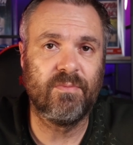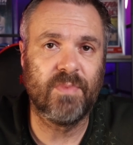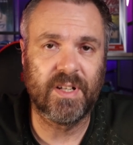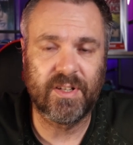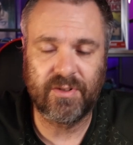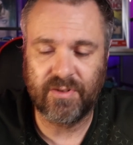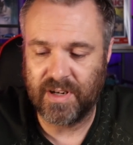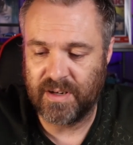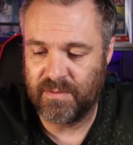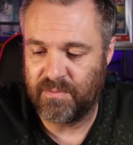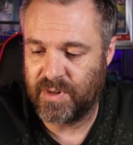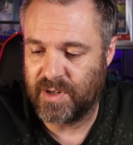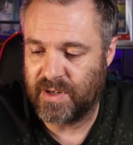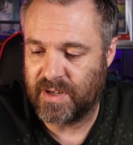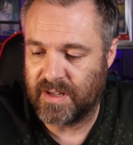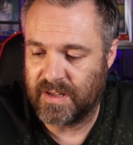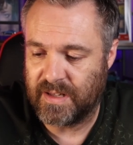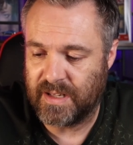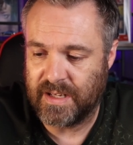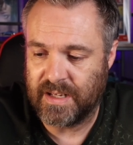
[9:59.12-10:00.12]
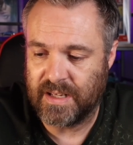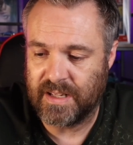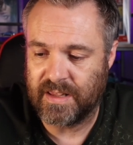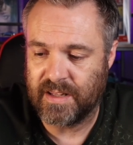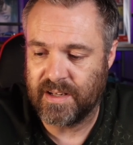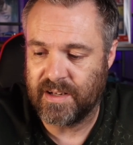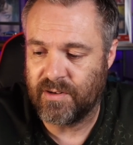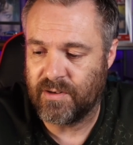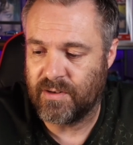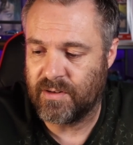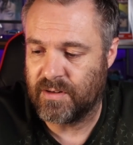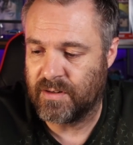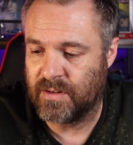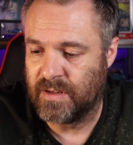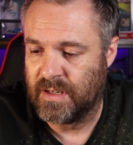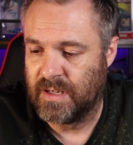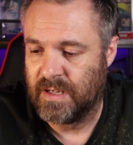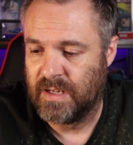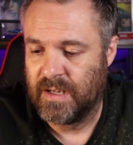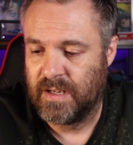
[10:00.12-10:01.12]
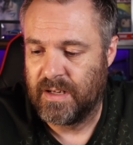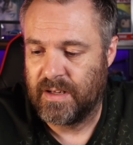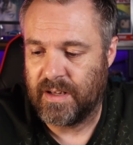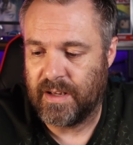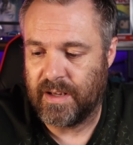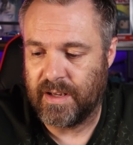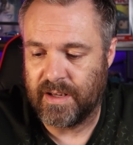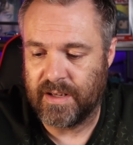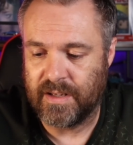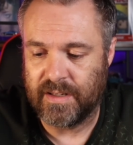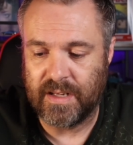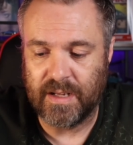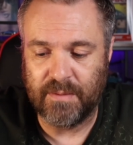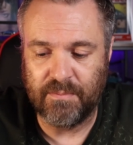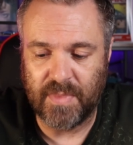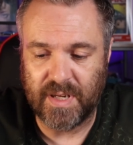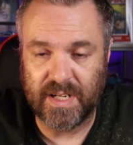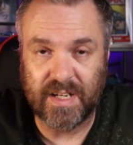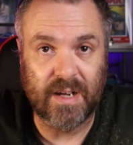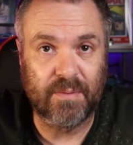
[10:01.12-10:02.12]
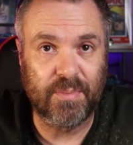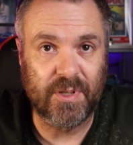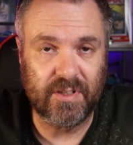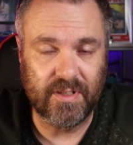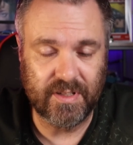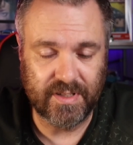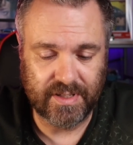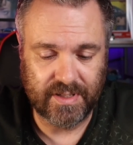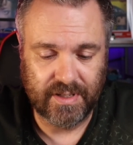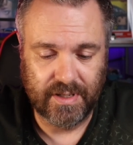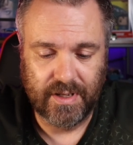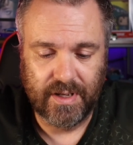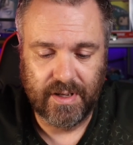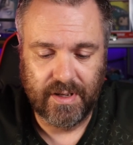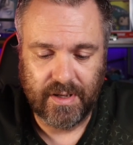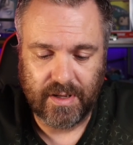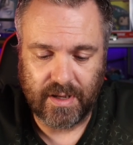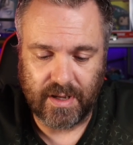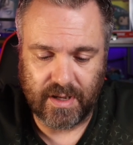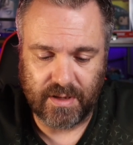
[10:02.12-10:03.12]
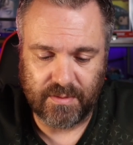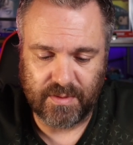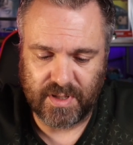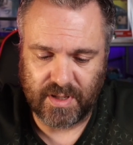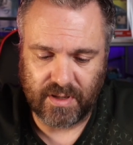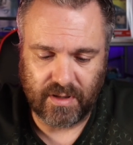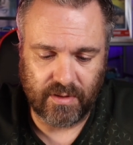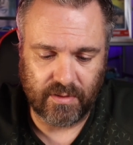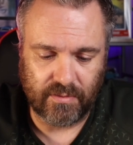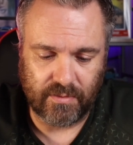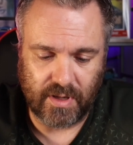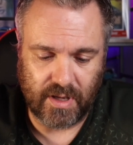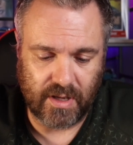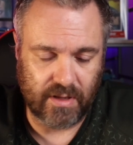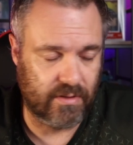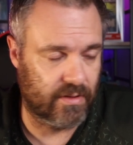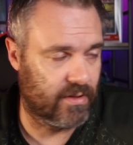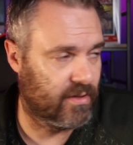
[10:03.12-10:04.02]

to my trade pile, uh, they are uh, my doubles. Um, so I'll